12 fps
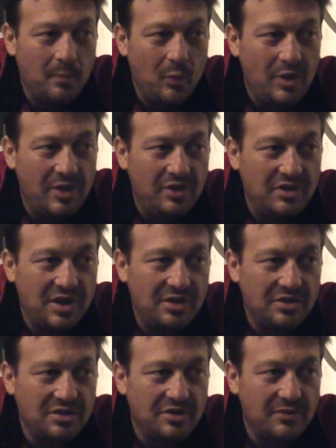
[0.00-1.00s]
What other
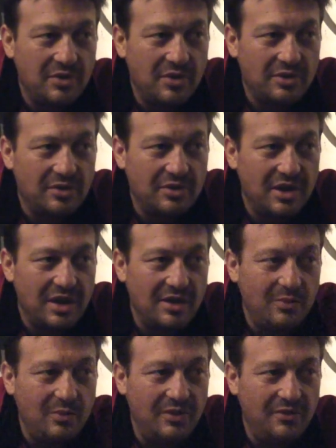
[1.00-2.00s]
challenges have we knocked on the
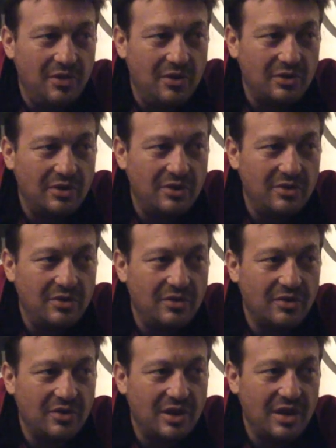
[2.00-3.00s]
head? We've knocked on
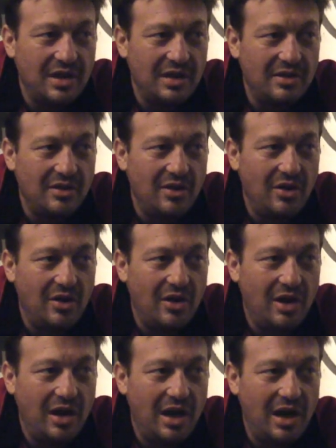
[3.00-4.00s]
the head
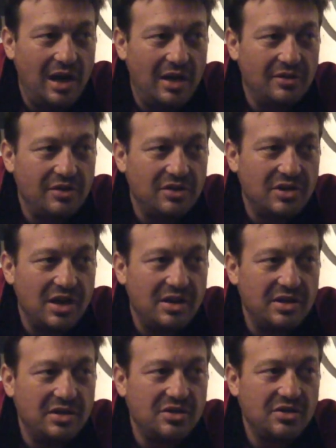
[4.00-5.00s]
the
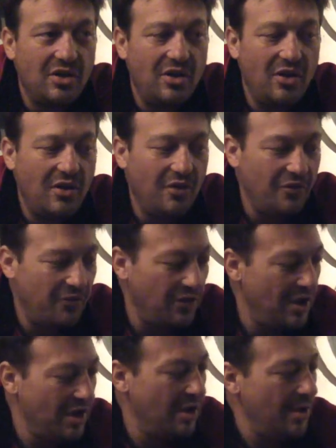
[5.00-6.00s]
challenge of
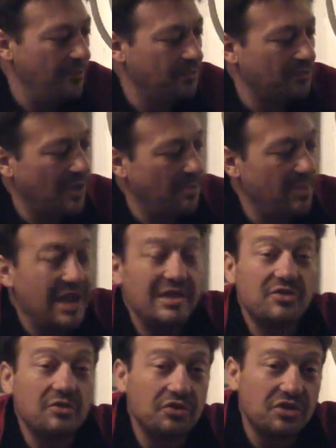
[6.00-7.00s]

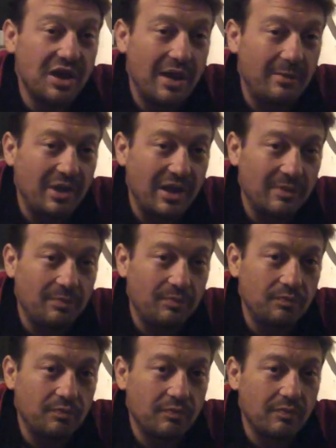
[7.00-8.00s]
pencil sharpening.
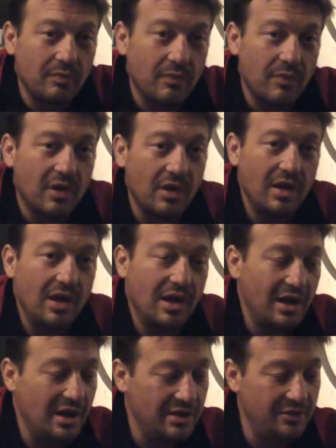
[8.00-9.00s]

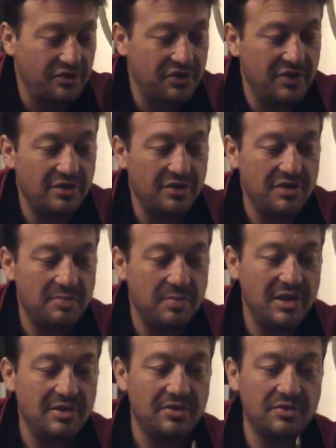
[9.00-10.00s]
You'll see these
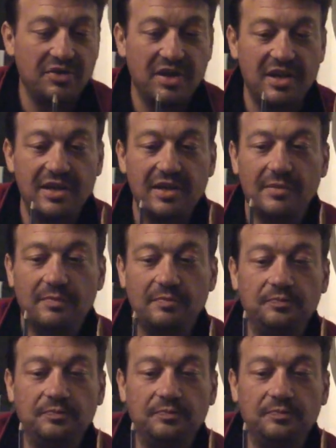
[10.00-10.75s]
pencils here